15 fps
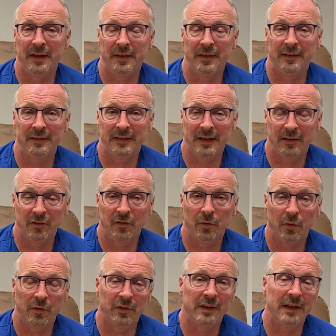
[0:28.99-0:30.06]
and the skin
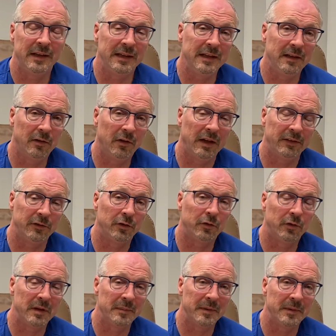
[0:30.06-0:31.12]
sores can heal after
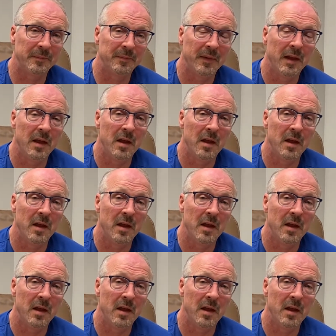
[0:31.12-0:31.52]
treatment.